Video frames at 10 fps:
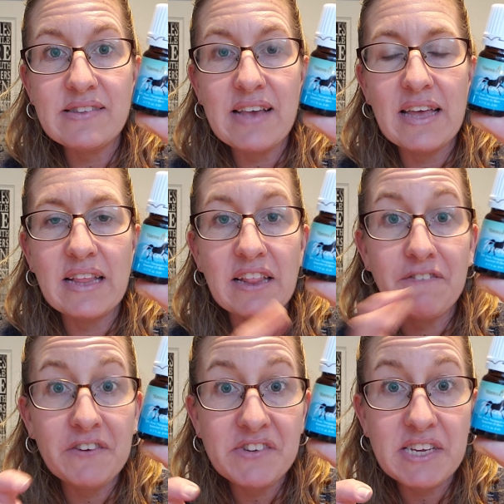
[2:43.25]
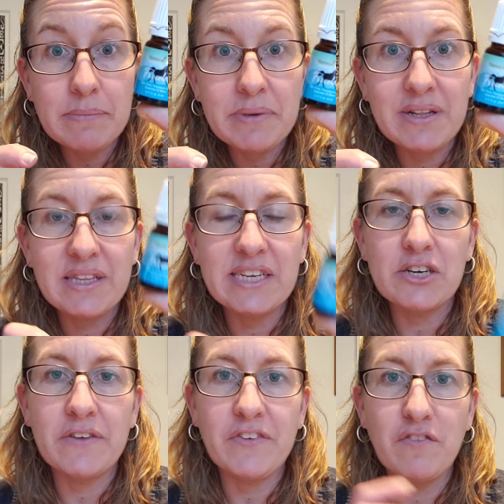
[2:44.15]
and then the 15
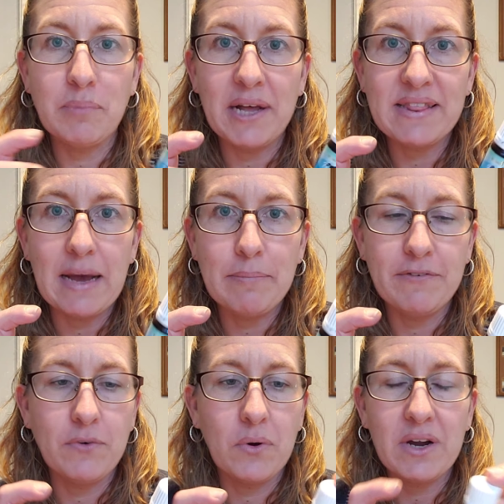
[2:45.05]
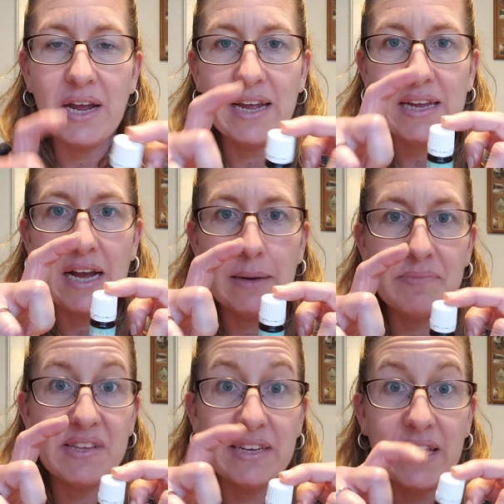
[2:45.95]
milliliter, if you've bought that before, it
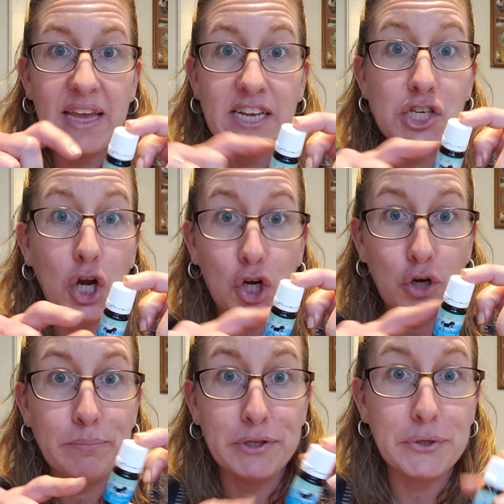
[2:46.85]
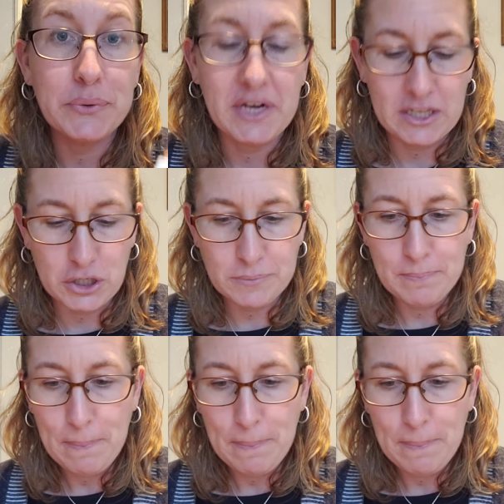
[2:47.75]
comes in a darker blue color.